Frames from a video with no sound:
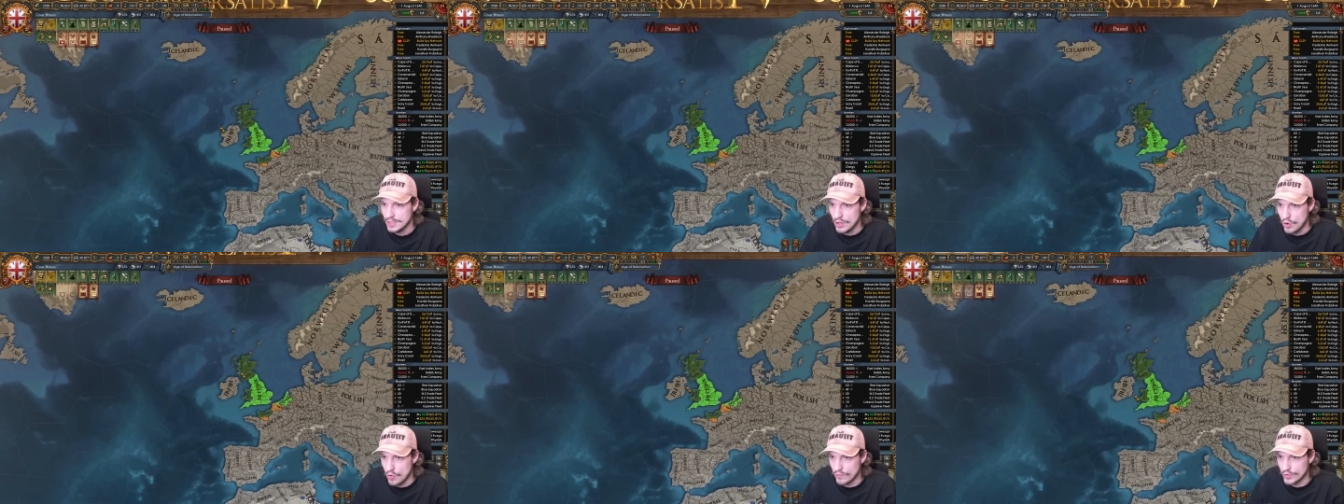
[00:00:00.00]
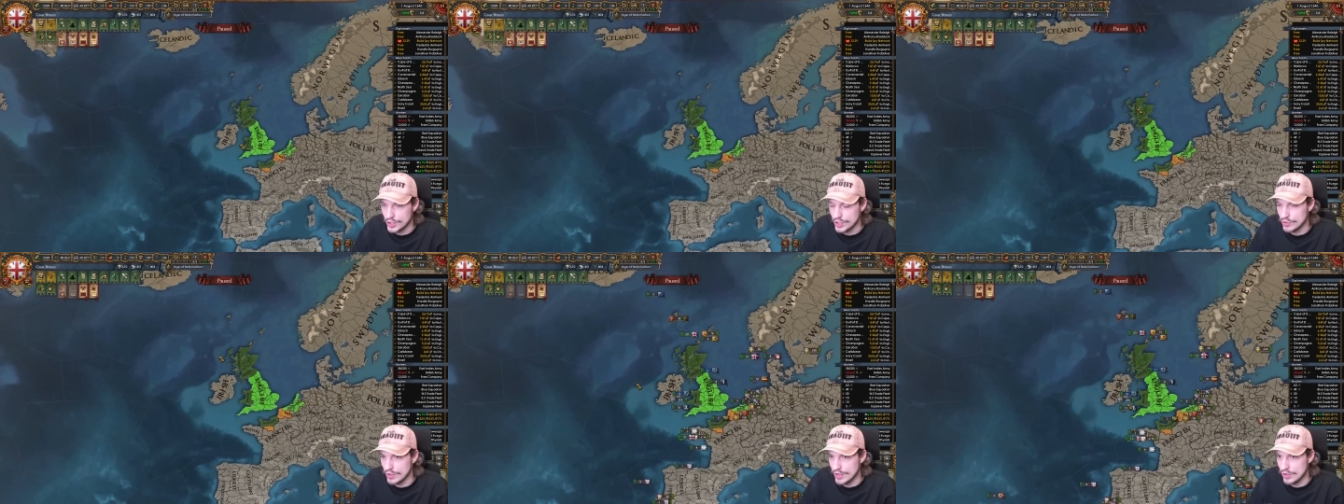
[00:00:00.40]
over
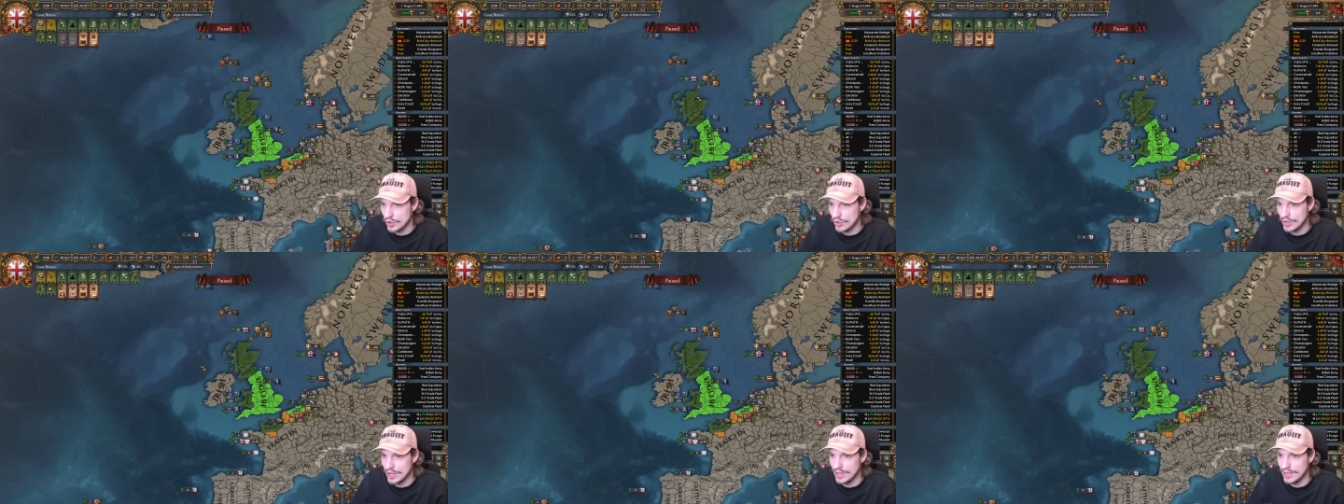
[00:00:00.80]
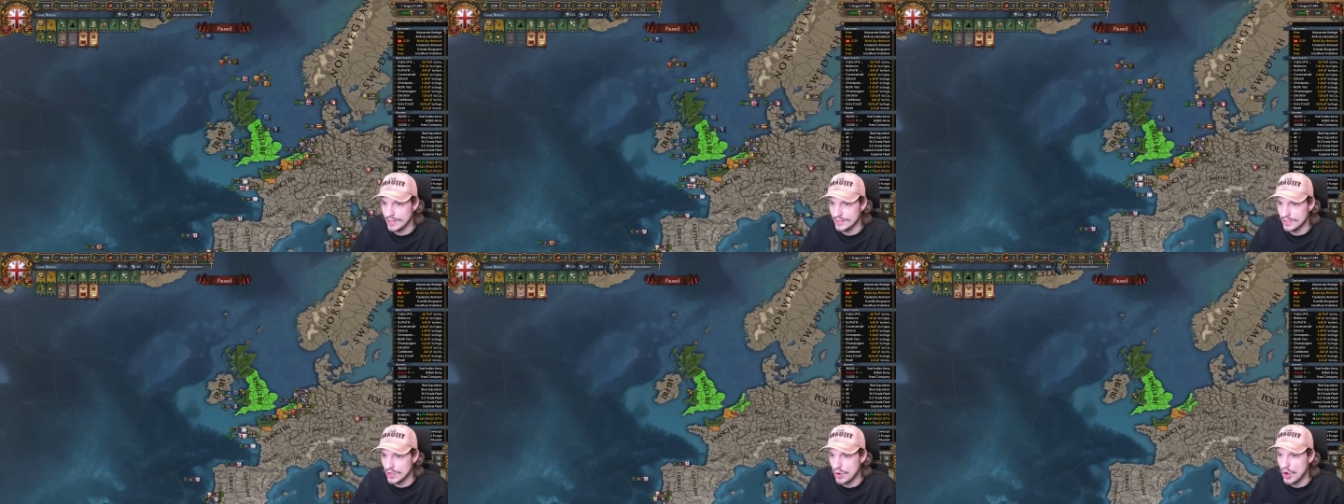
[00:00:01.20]
here in our
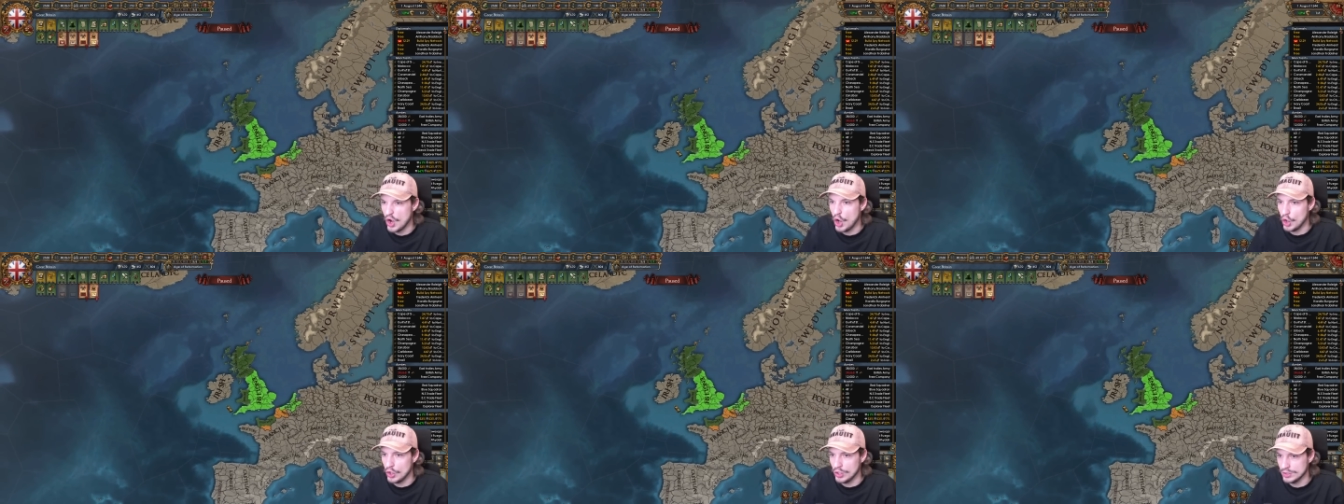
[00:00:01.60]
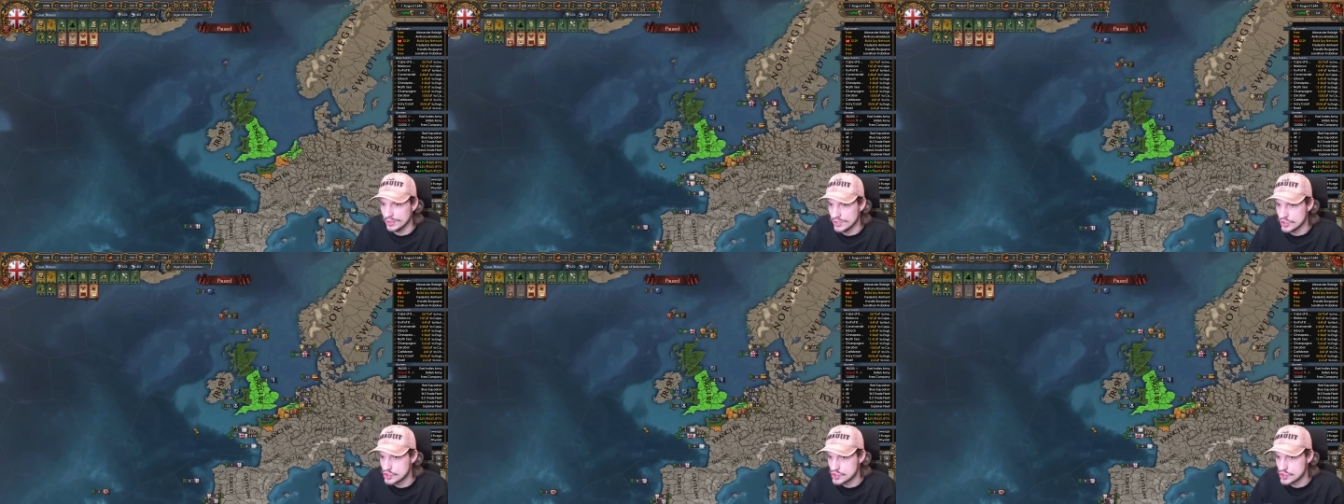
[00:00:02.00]
you know, heartland.